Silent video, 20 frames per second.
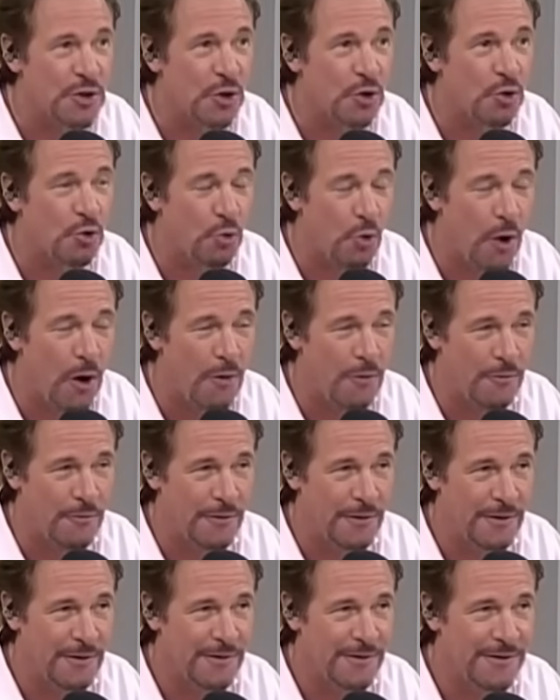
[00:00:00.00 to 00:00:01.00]
the
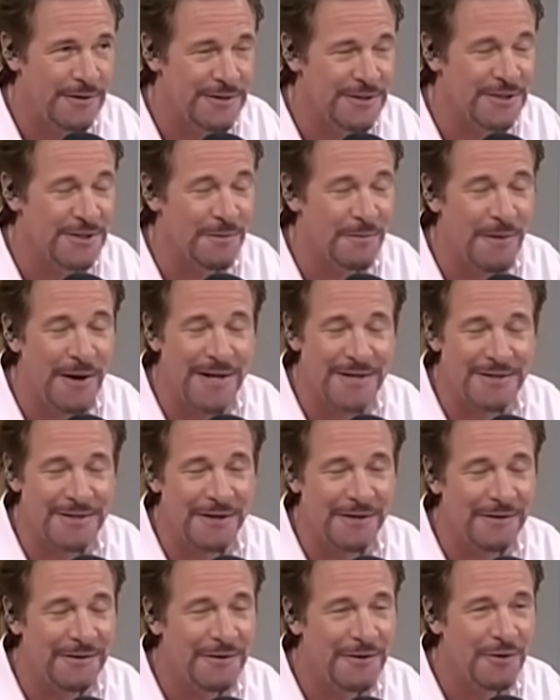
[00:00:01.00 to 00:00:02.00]
quote, this is
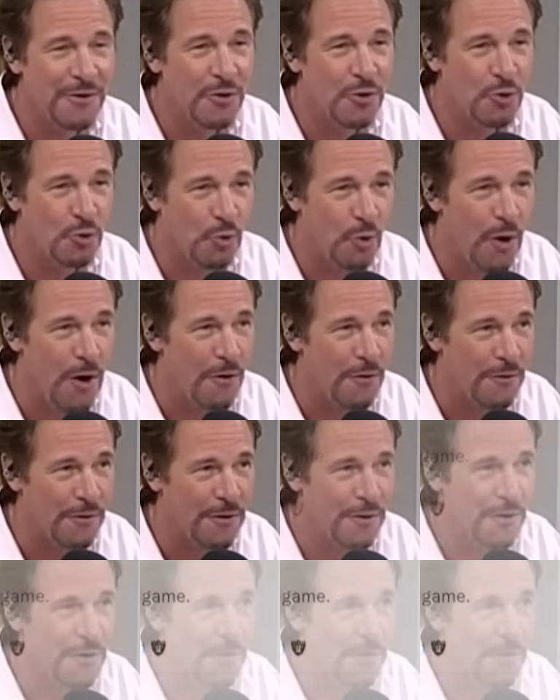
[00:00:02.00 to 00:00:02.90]
amazing, quote,